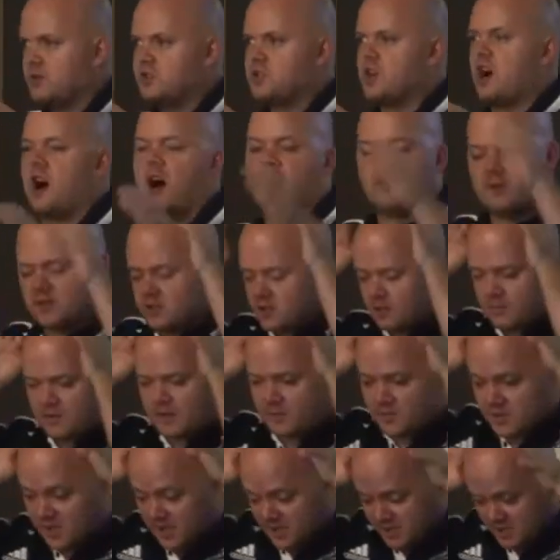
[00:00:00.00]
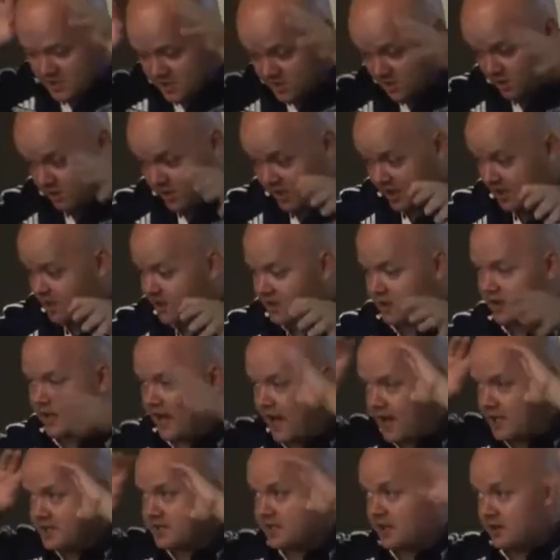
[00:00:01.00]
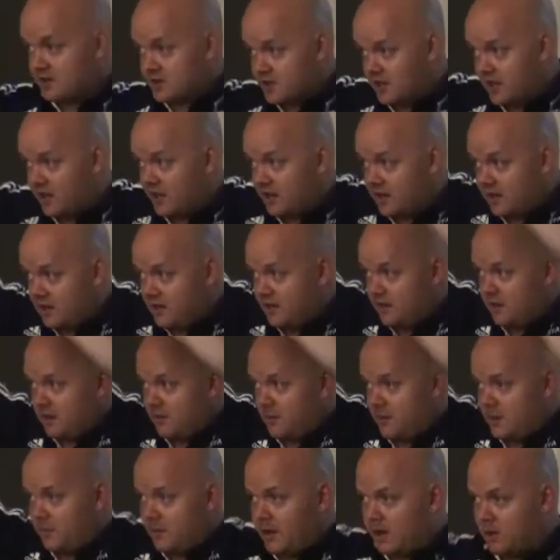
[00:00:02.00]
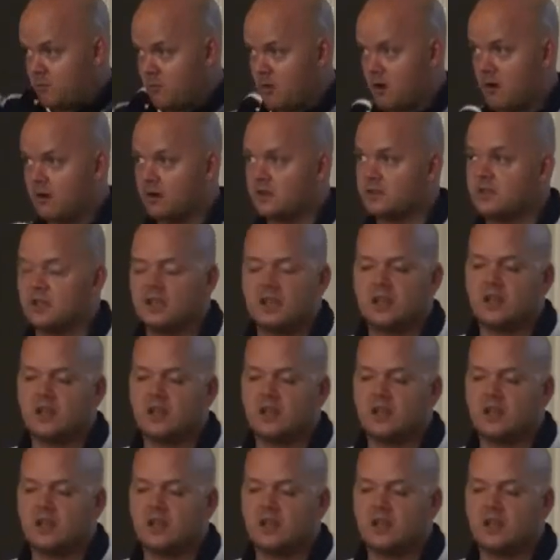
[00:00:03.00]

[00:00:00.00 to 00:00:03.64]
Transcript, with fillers: a job and sometimes you get stuck in it and you can't see outside the, the bigger world.